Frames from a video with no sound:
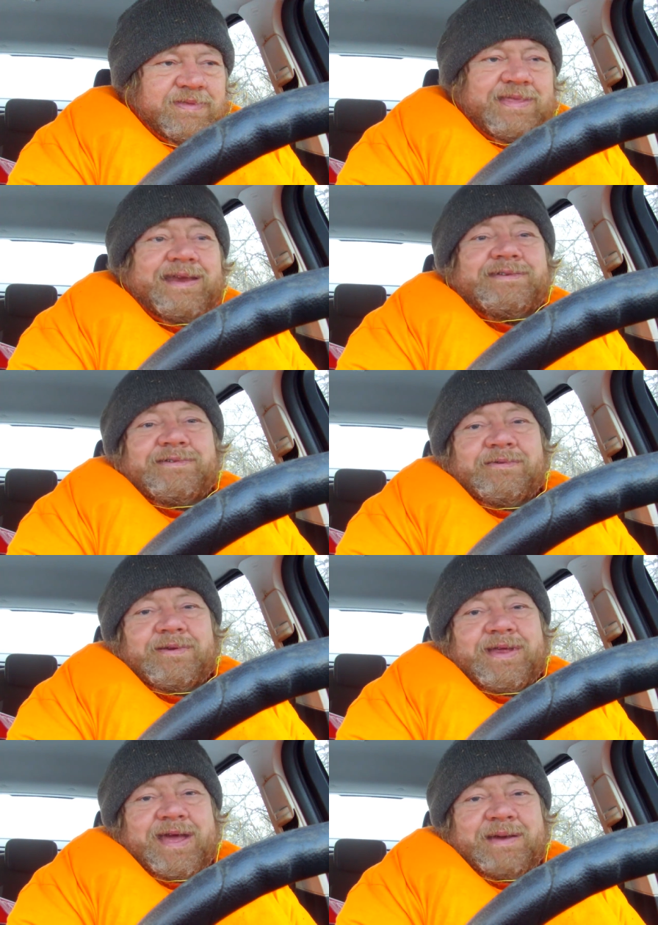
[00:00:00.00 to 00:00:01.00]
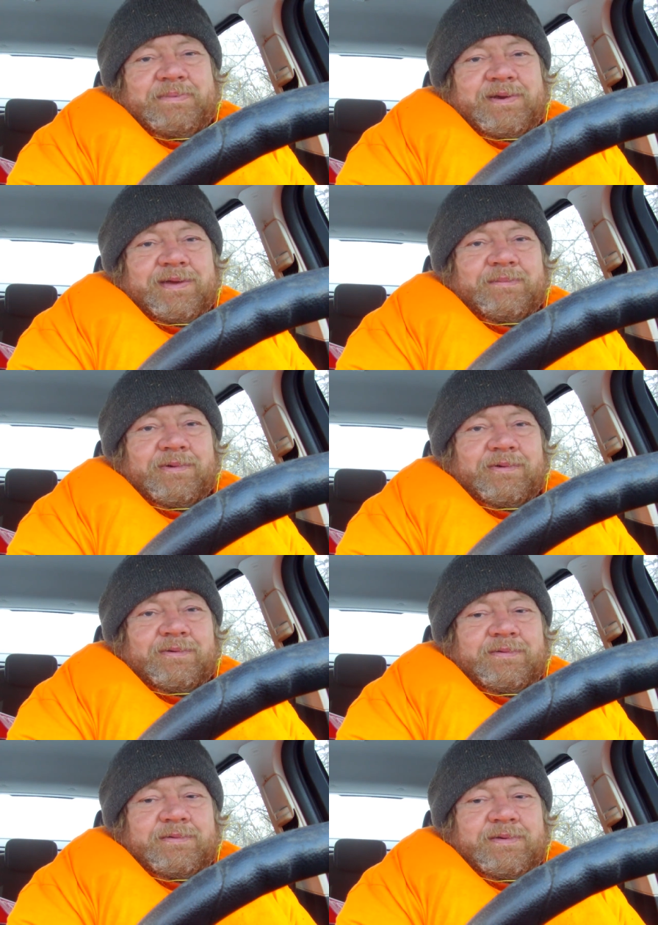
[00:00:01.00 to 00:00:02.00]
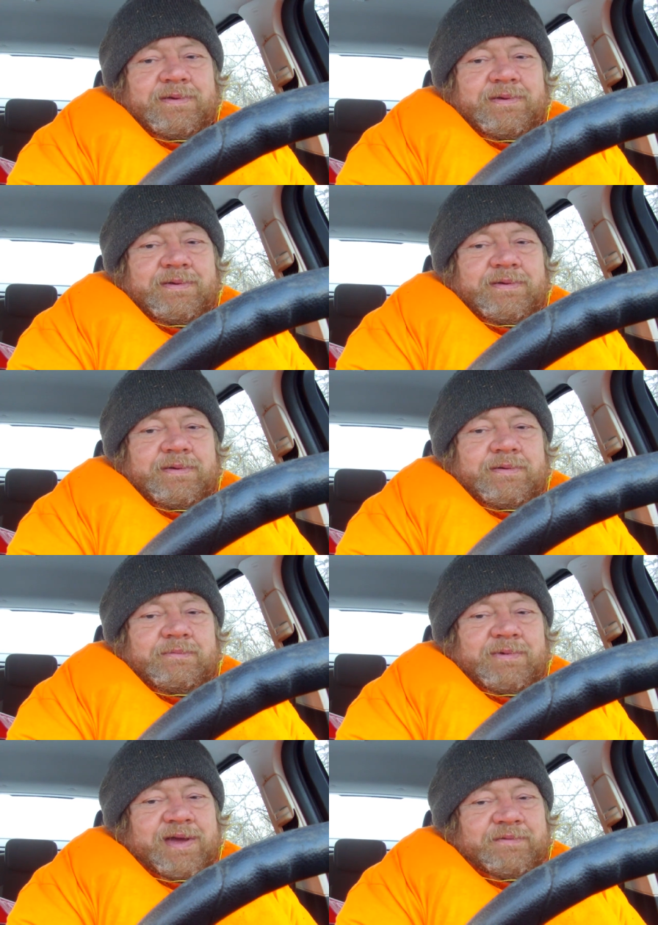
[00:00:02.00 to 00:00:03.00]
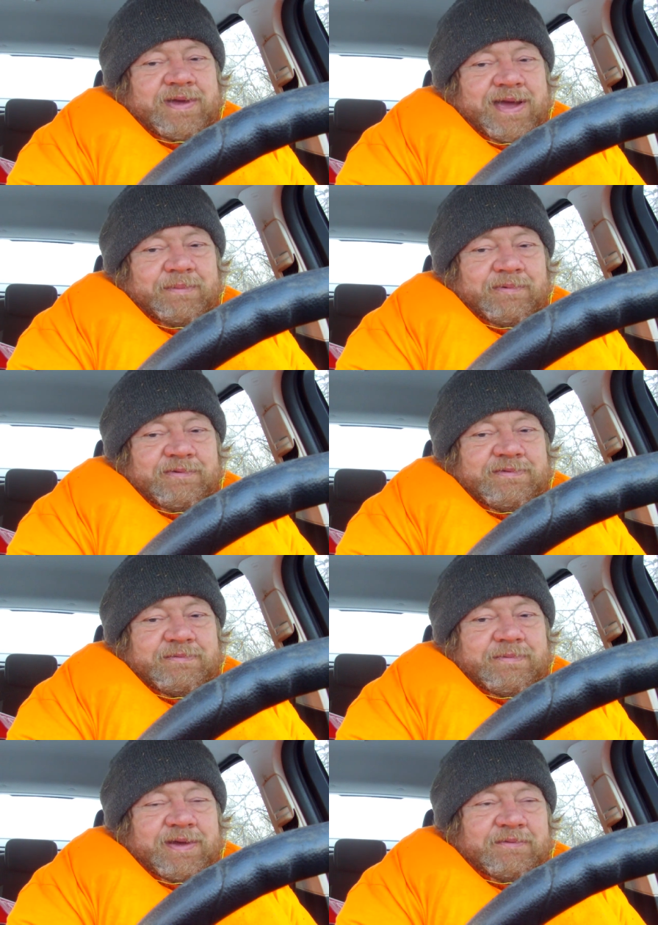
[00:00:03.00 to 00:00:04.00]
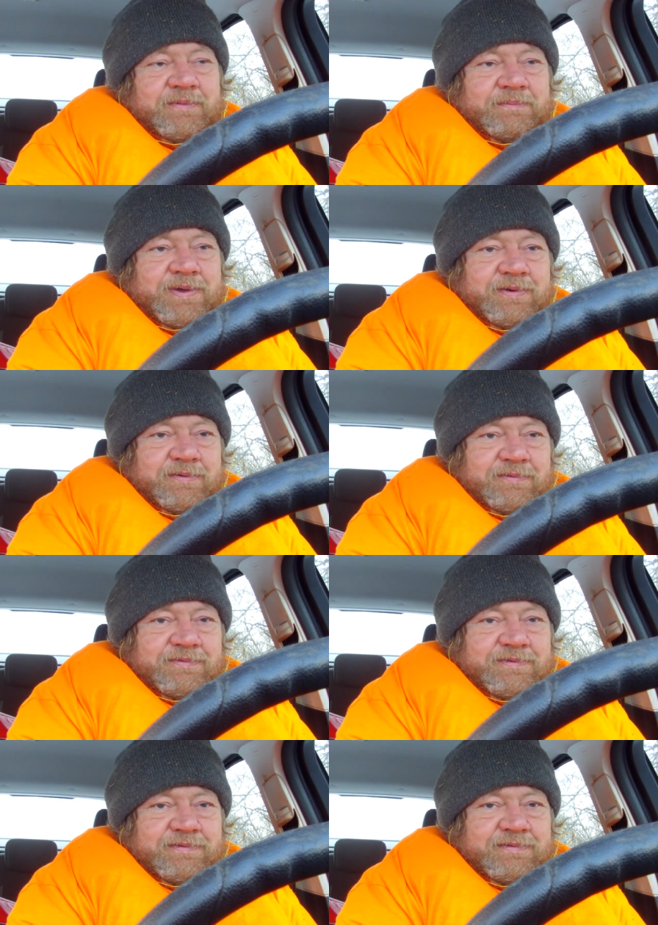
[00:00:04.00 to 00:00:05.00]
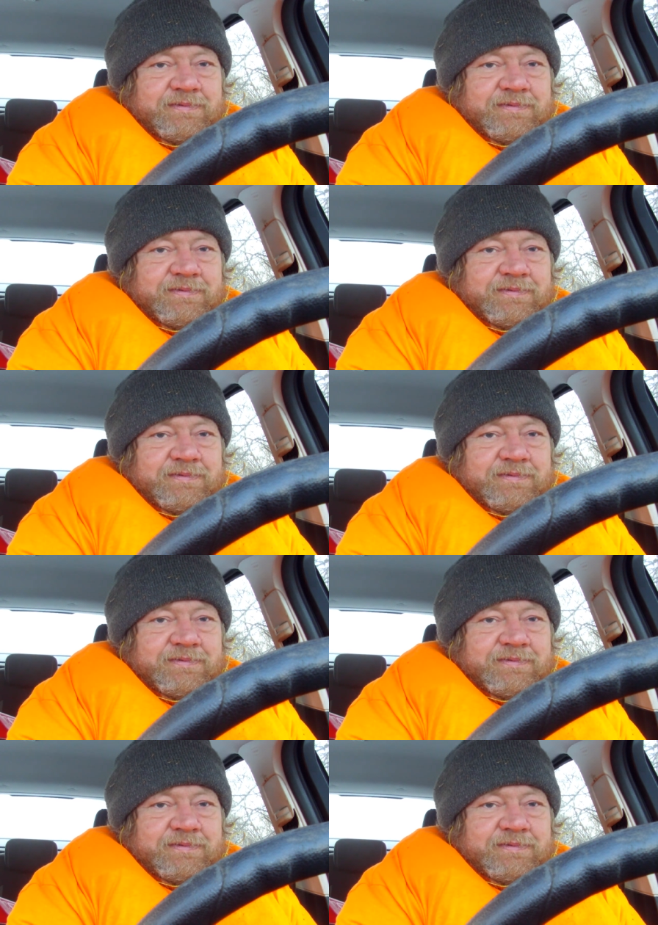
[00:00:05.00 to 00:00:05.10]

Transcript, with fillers: That isn't going to happen anymore. We have cameras, we have computers,